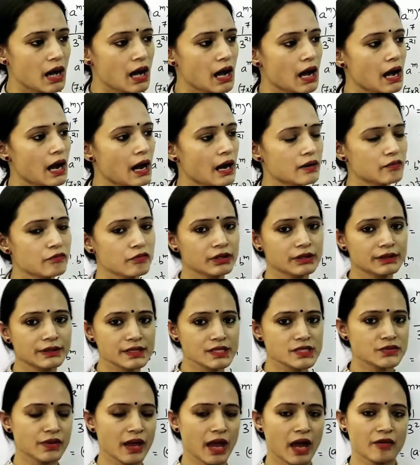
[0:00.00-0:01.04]
and with
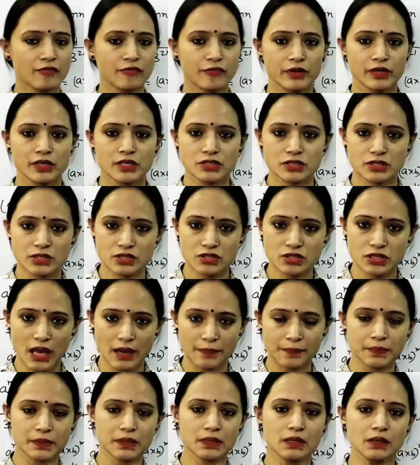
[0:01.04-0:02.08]
this we have finished this
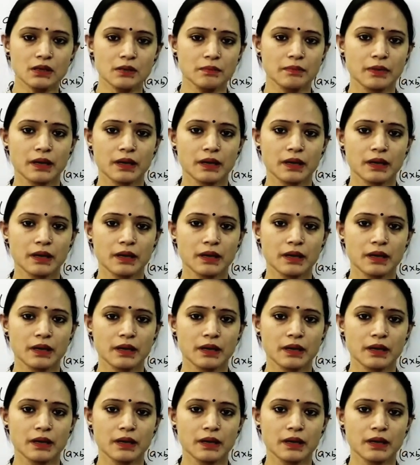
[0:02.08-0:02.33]
chapter,